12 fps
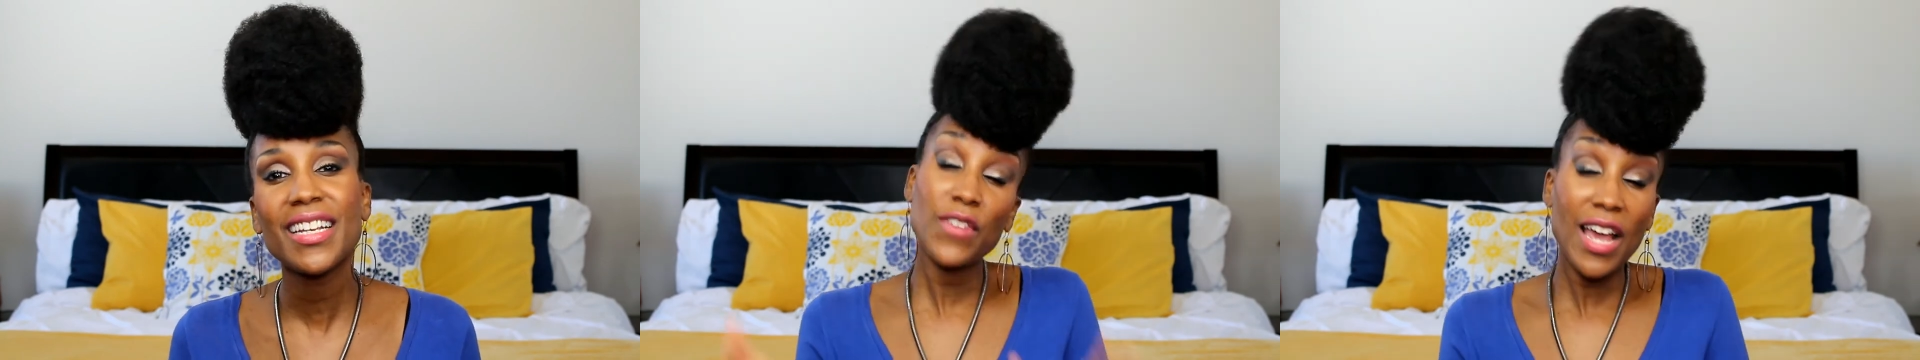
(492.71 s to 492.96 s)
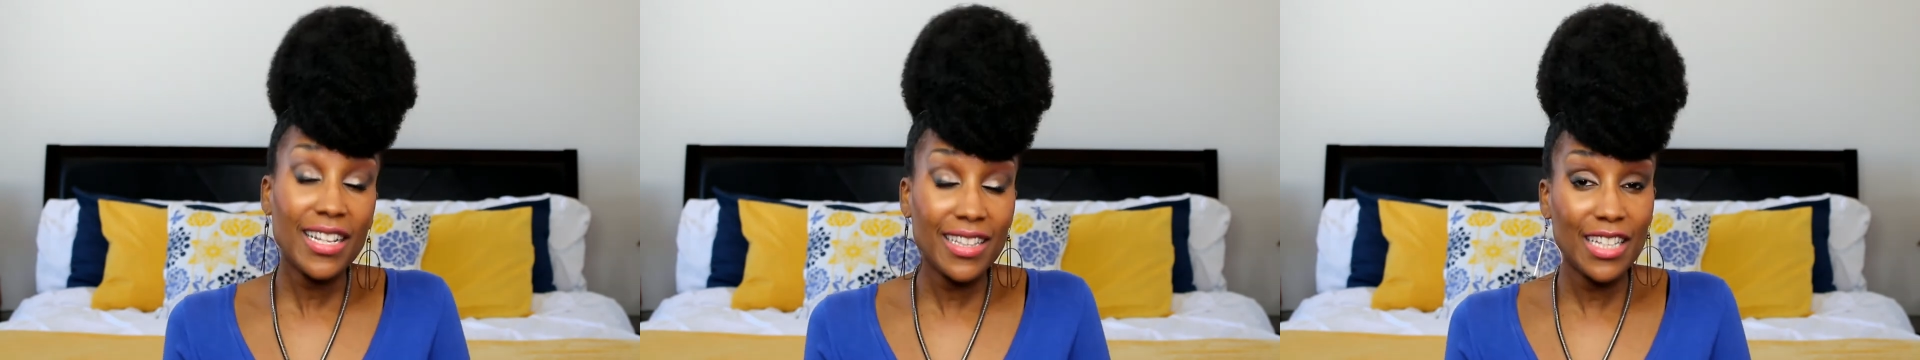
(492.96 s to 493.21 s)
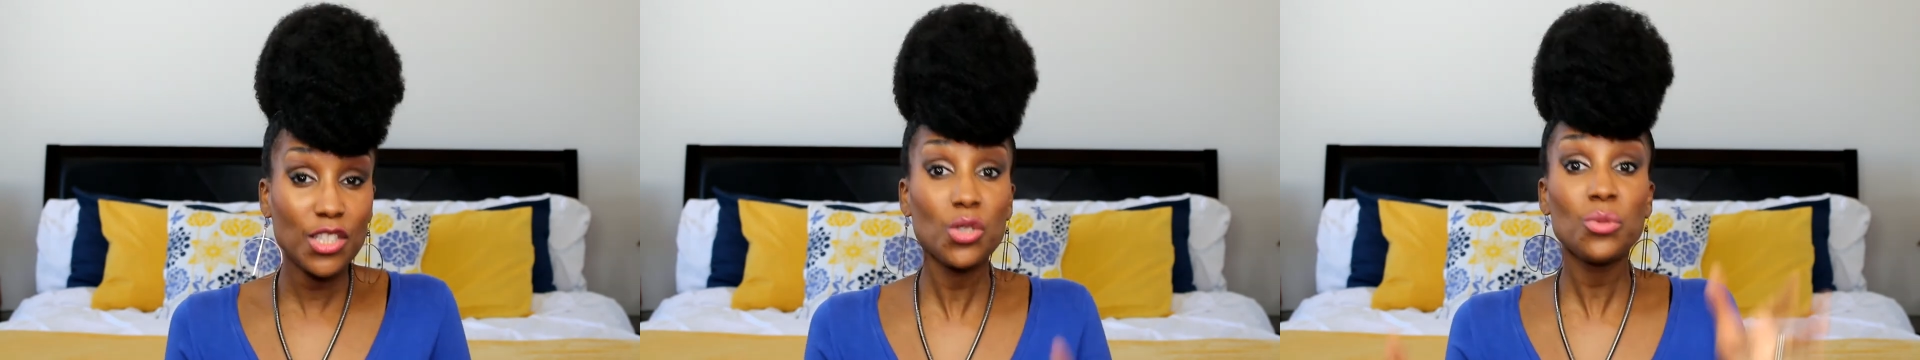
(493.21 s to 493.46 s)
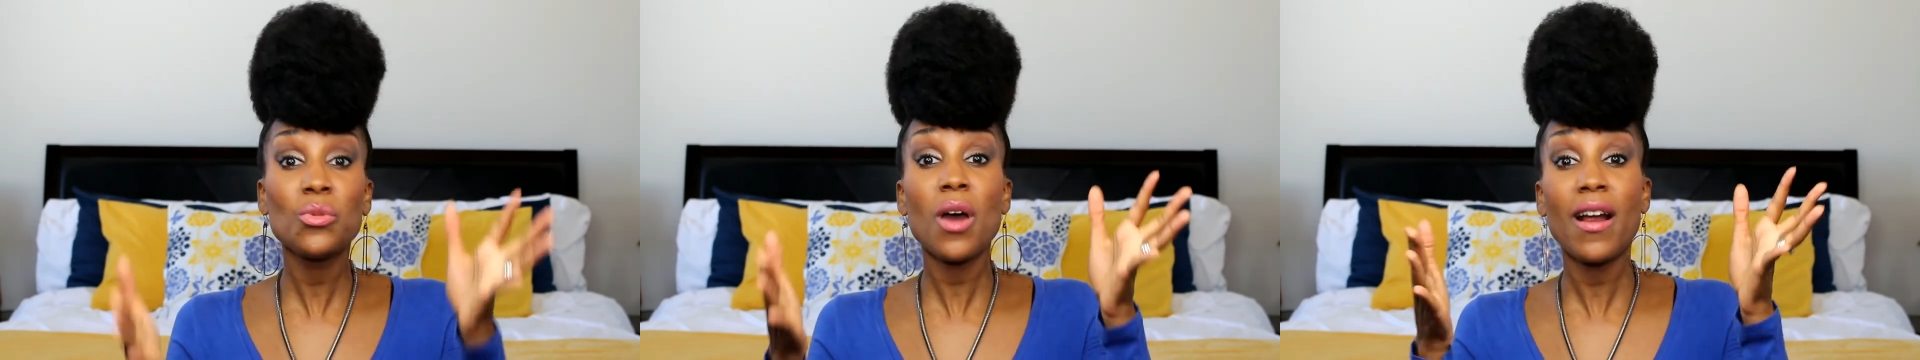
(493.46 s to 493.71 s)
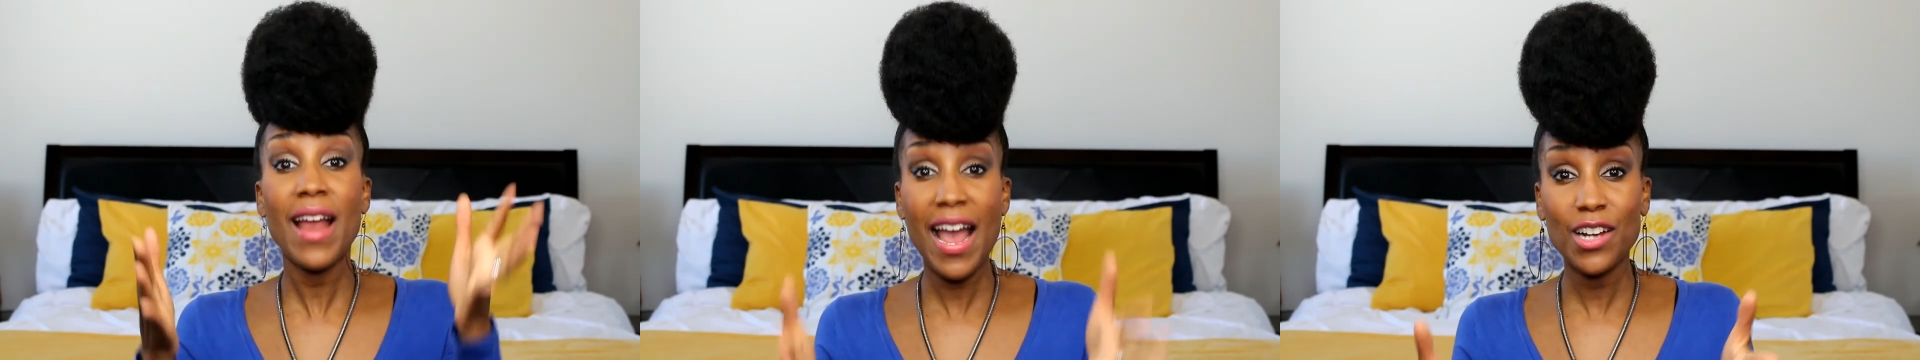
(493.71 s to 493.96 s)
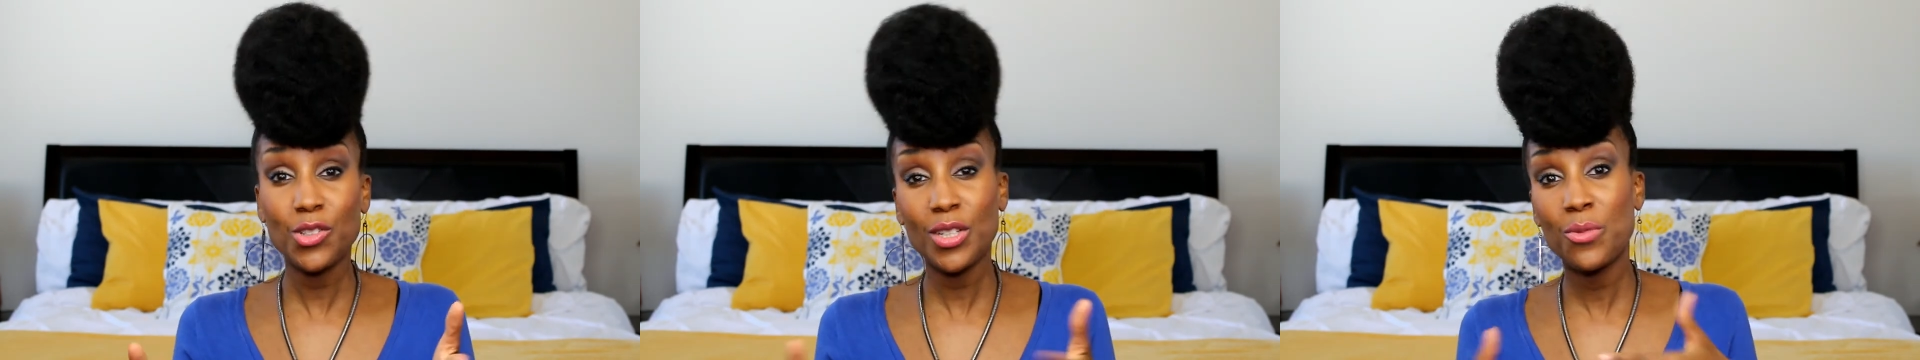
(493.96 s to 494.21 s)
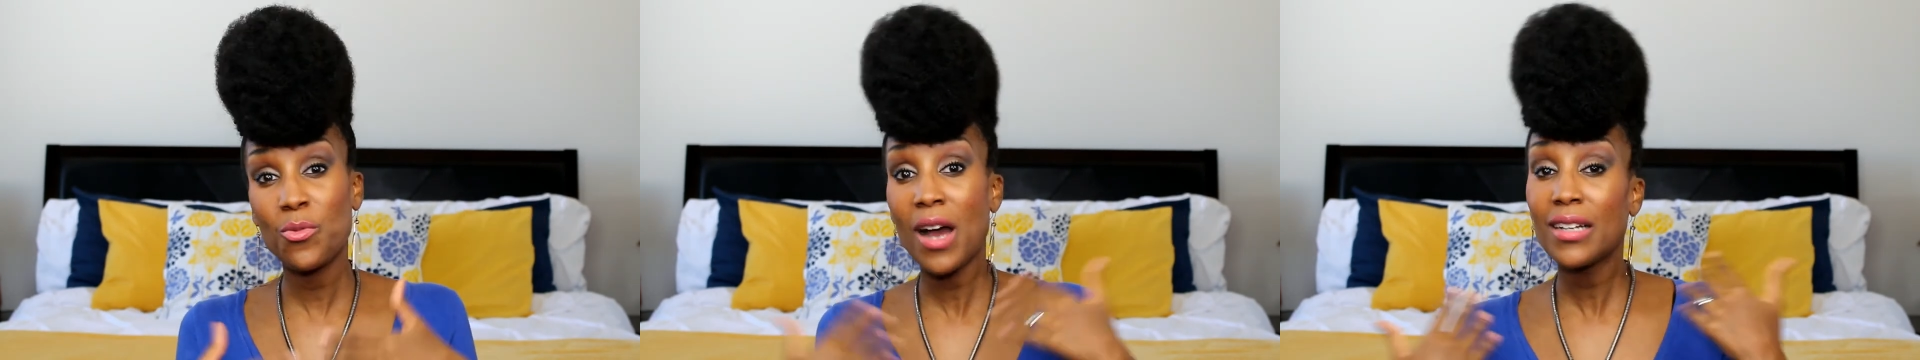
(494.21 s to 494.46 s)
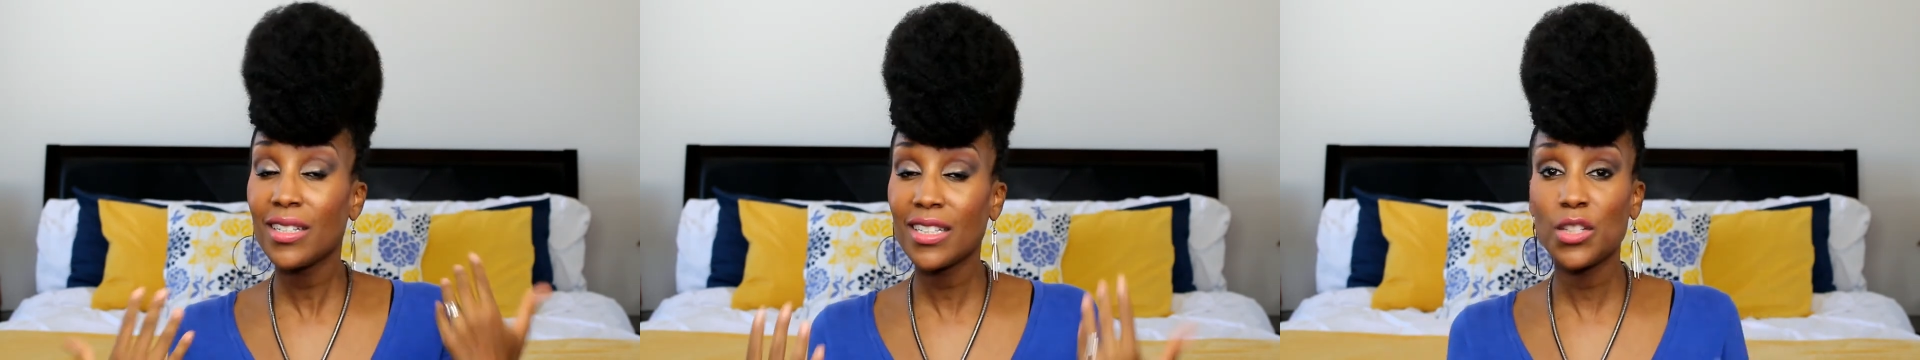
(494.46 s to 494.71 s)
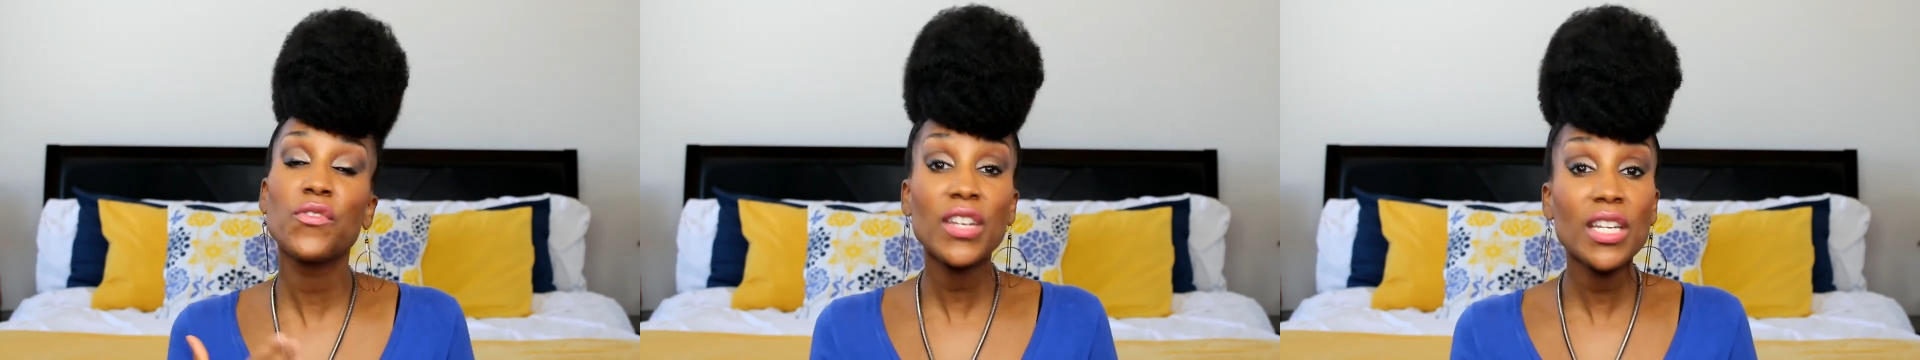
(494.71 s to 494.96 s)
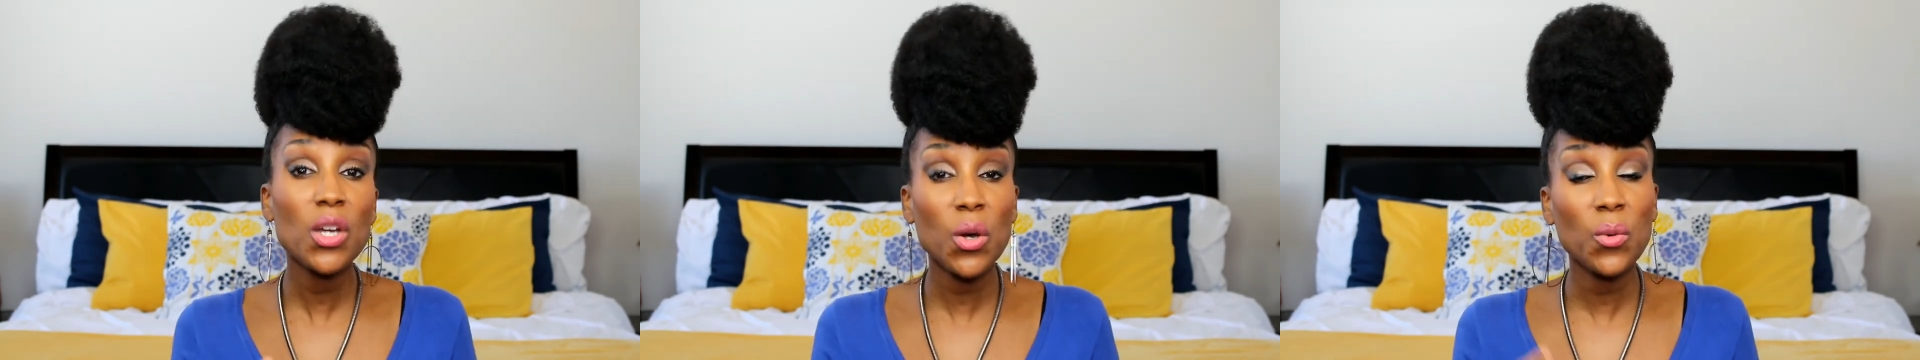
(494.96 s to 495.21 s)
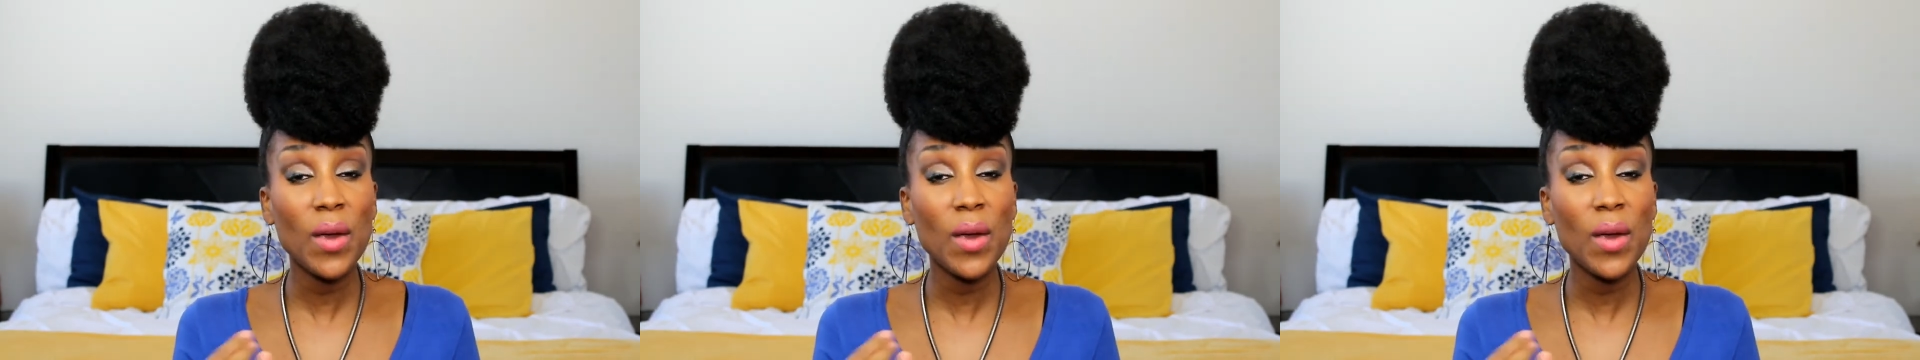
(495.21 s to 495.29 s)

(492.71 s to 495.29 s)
The fact that you are actually watching this video